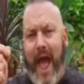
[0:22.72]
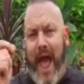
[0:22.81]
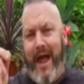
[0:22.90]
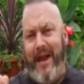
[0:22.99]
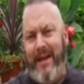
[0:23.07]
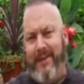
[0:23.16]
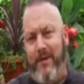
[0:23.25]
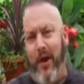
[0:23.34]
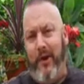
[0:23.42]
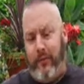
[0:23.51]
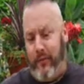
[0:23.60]
adding a
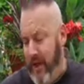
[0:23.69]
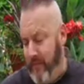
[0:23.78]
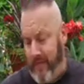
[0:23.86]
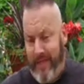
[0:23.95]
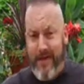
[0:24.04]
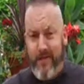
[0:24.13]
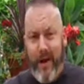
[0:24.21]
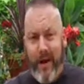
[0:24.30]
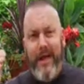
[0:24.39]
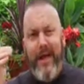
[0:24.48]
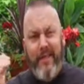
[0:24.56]
ton of flavor. That's
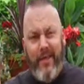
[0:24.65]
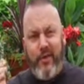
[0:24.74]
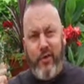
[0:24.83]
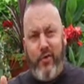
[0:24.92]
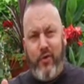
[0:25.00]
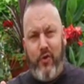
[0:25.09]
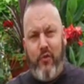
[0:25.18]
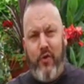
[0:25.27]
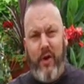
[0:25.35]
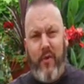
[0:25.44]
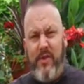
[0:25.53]
right, this YouTube
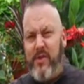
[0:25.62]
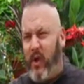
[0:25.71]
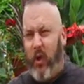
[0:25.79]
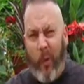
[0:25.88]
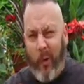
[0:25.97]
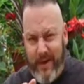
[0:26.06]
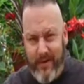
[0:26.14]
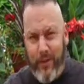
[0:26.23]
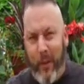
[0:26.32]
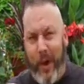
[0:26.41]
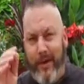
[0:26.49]
video is the
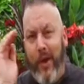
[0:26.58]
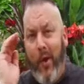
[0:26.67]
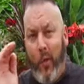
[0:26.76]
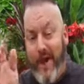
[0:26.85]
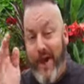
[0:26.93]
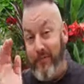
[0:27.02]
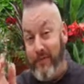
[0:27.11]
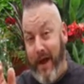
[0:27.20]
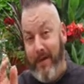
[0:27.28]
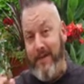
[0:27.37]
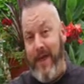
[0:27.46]
corniest one we have
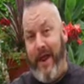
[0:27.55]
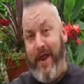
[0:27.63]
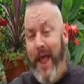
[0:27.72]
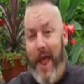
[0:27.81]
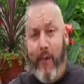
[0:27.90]
done yet.